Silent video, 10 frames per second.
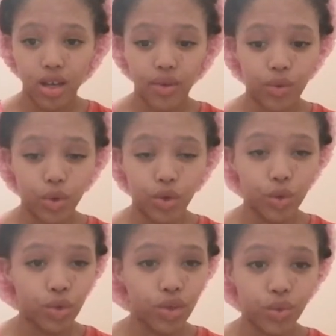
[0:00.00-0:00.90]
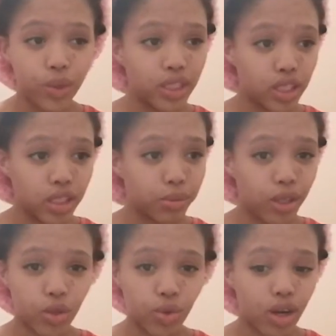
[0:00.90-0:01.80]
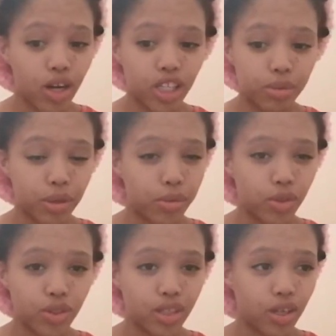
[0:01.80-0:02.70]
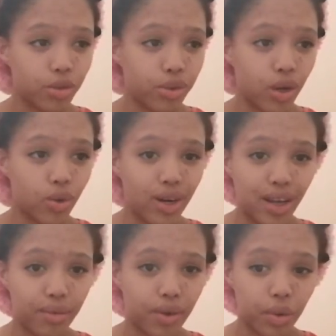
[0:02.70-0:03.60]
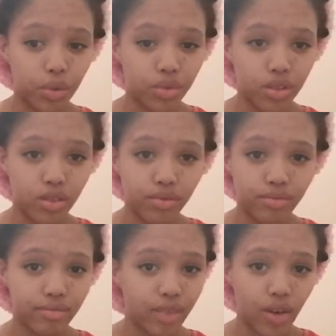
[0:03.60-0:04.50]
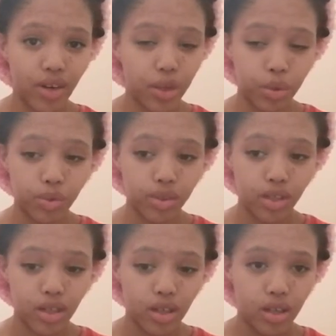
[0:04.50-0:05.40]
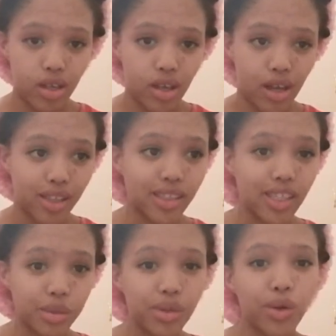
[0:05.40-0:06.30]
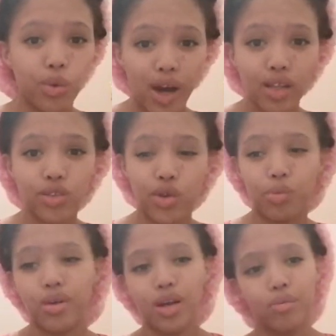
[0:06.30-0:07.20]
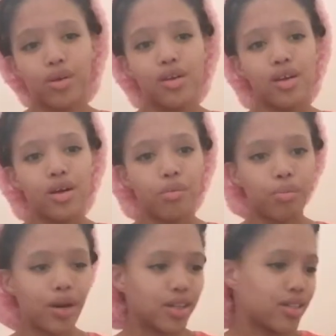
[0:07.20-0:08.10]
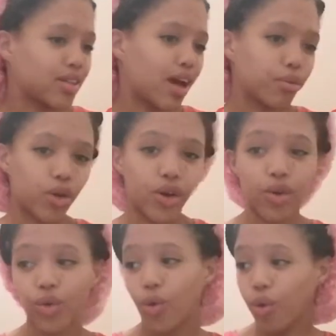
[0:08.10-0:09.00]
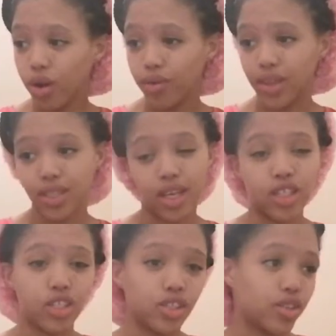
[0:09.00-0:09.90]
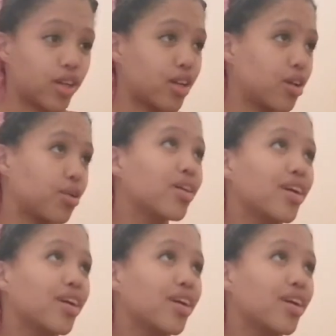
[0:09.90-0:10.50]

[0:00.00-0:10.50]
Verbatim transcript: if you, we just met, you can't expect me to tell you my whole life i won't i really won't it takes me a while to open up but i'm going on all of the tangents right now